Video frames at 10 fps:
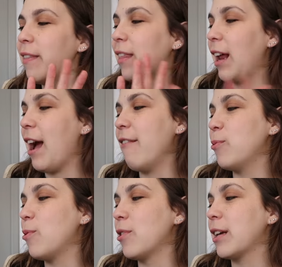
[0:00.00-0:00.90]
that I
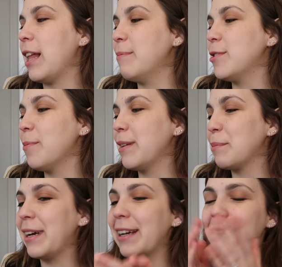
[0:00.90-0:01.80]
have a work laptop and
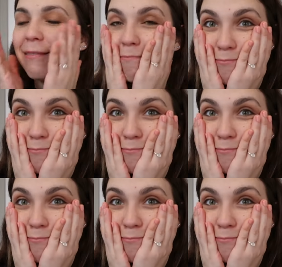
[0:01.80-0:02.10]
I'm like,